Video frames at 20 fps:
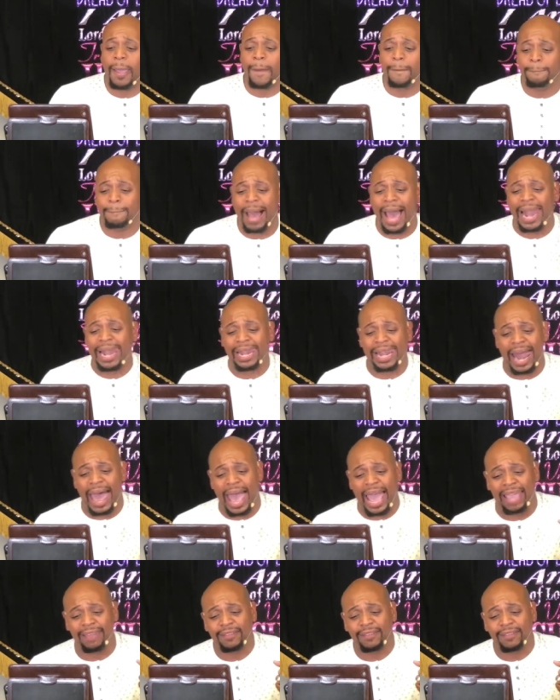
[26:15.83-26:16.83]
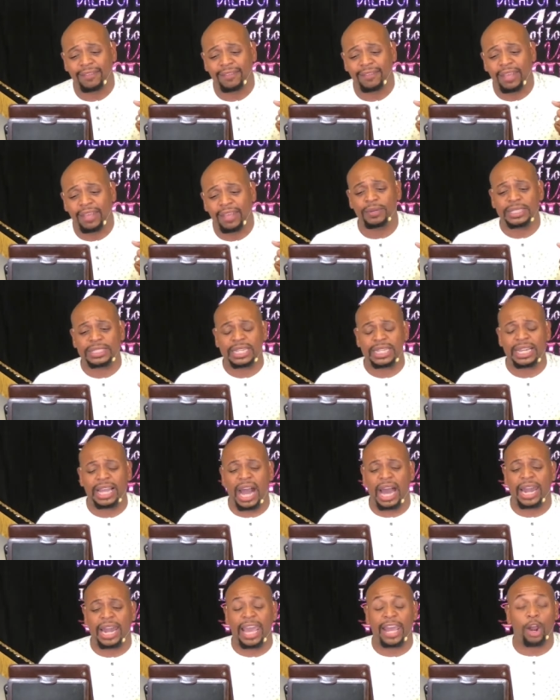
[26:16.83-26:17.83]
my life. Glory to
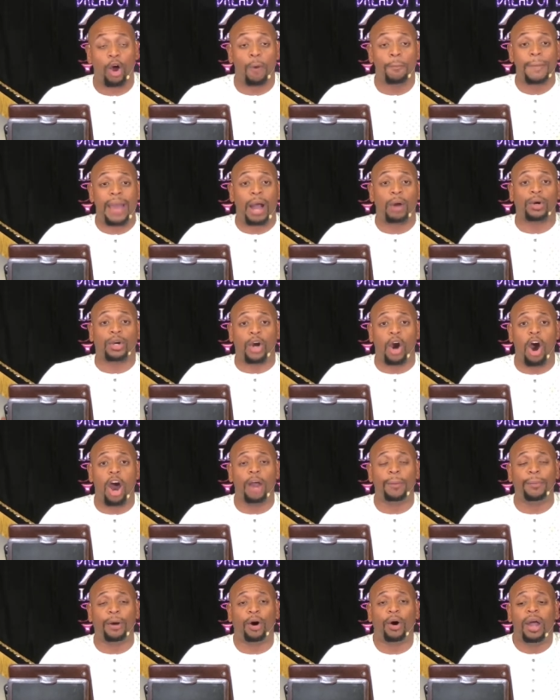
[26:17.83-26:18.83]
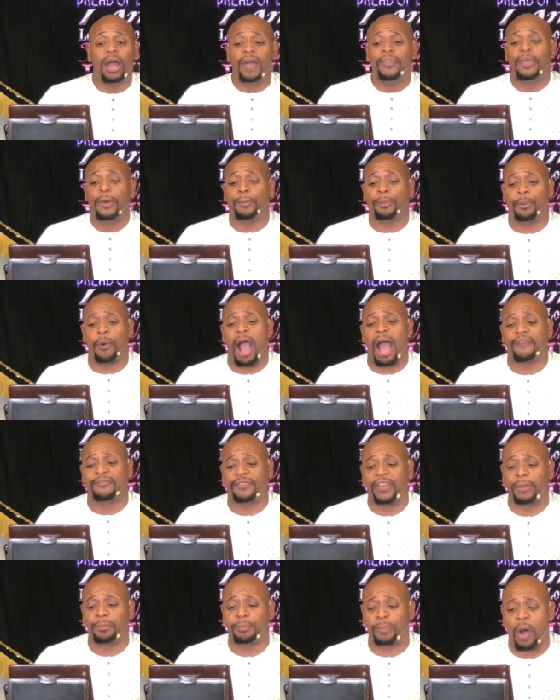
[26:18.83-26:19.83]
God. And on Mount Carmel, the
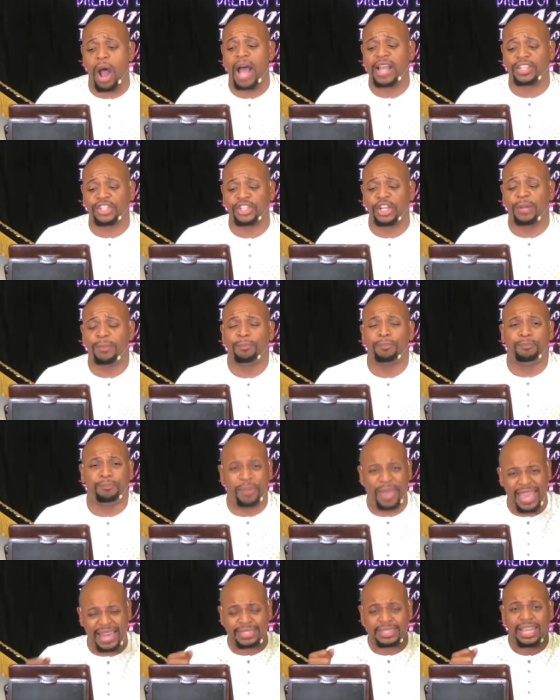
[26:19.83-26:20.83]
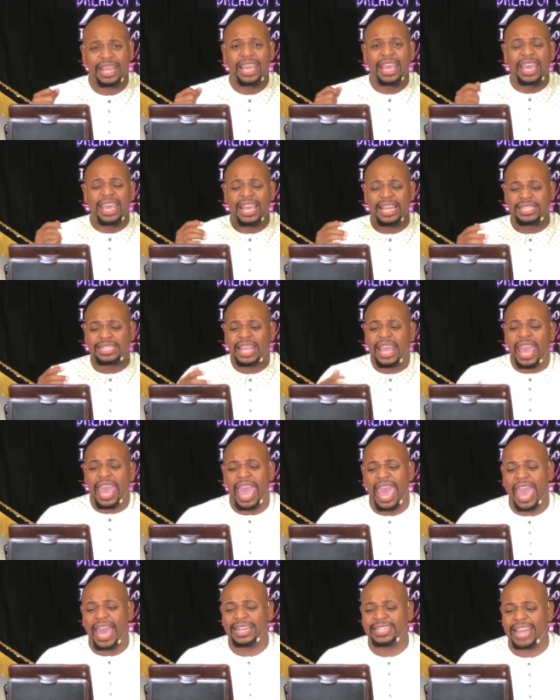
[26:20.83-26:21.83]
prophet postured, bent his
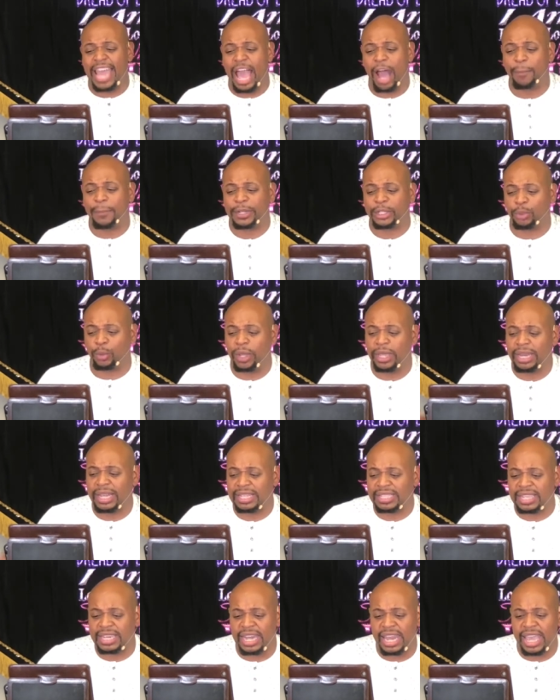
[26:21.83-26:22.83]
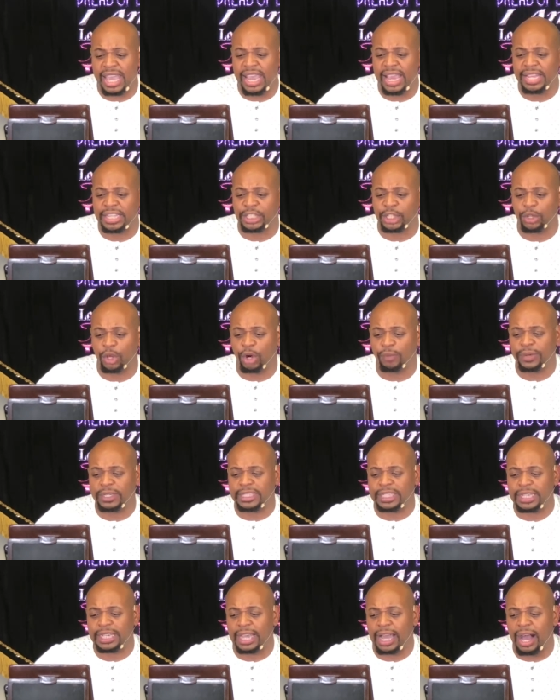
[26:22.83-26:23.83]
head down between his knees. Glory
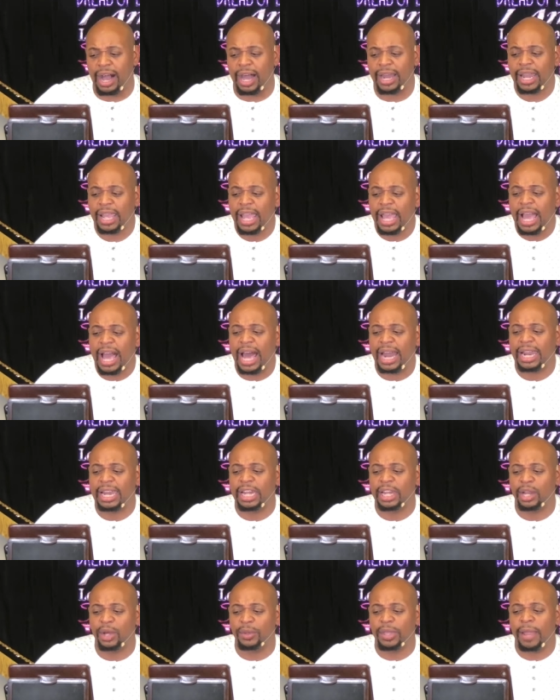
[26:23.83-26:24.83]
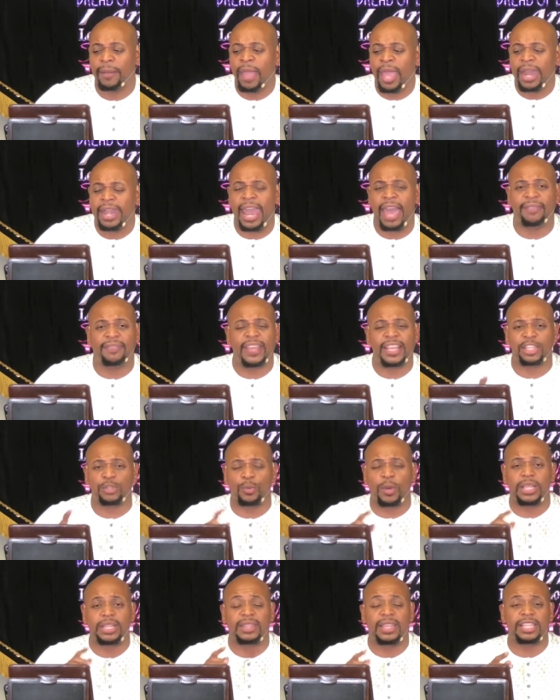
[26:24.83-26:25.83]
to God. Hallelujah. Now, this
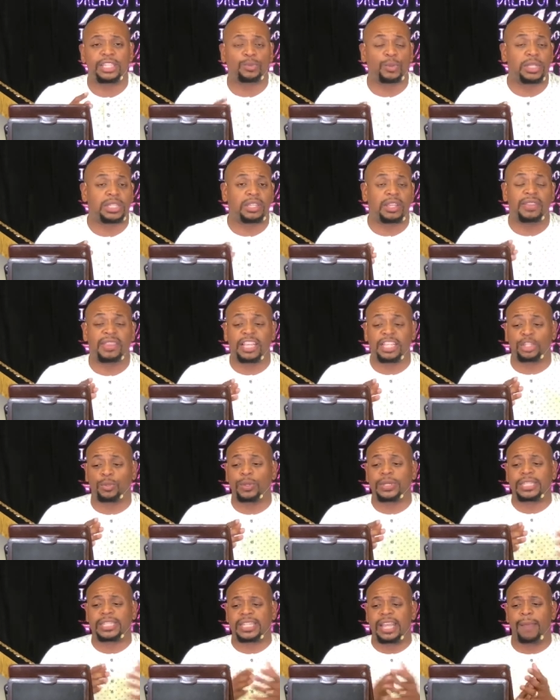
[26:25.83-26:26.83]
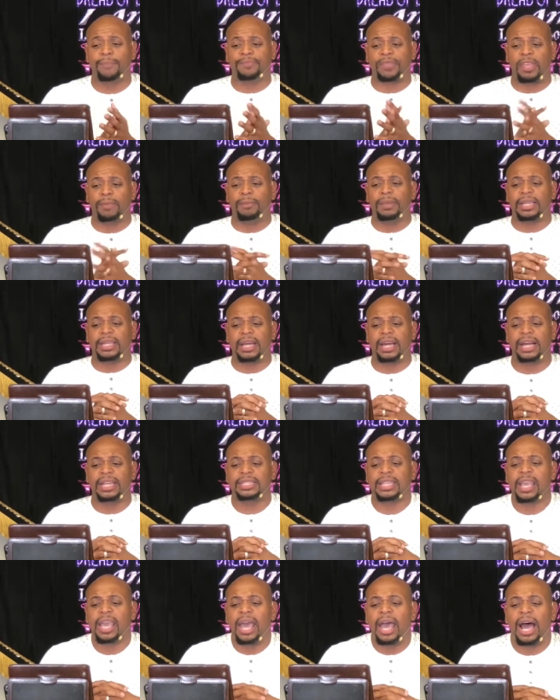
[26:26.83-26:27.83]
was this was this was something because
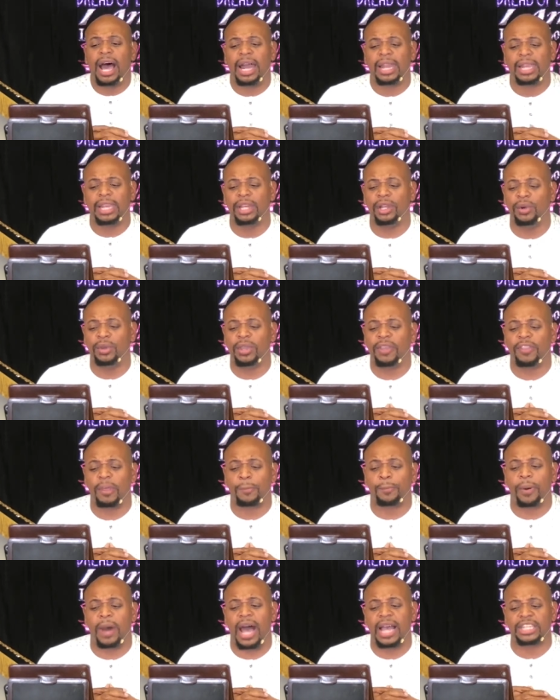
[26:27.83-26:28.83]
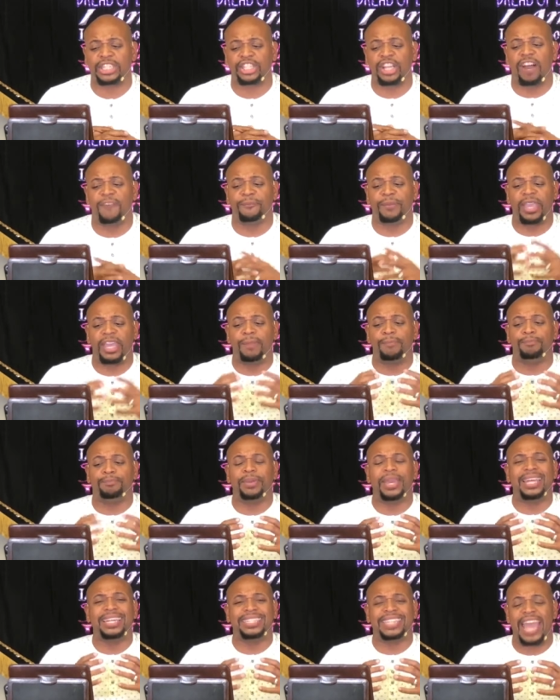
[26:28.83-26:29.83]
hallelujah, the posture of being
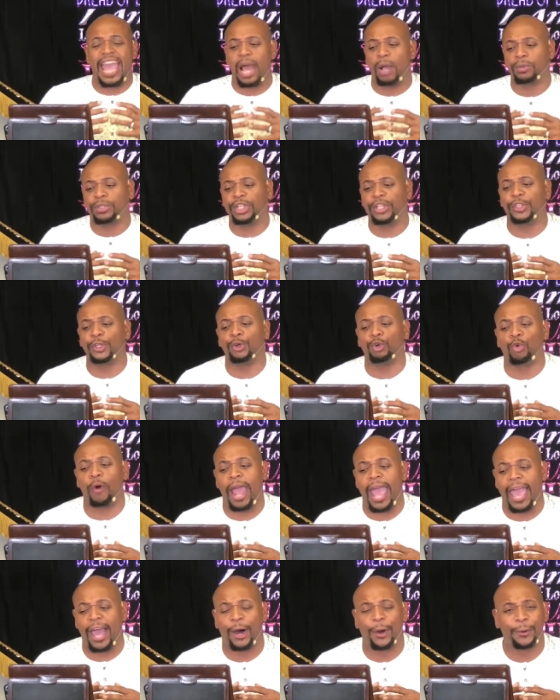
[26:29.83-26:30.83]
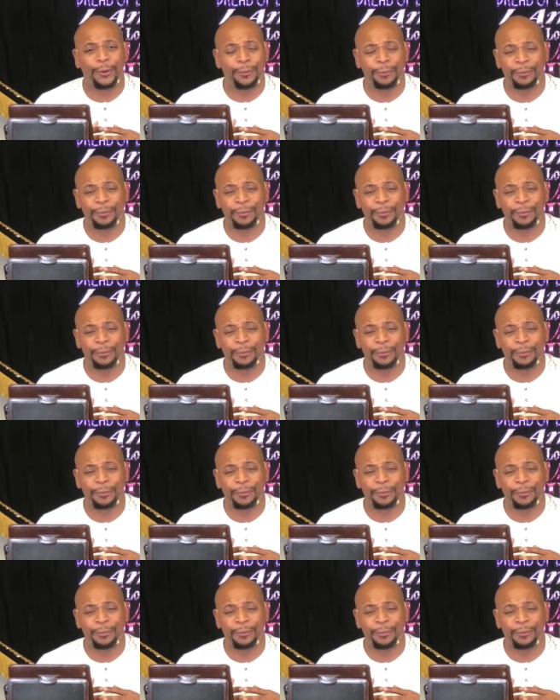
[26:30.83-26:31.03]
bent down to the ground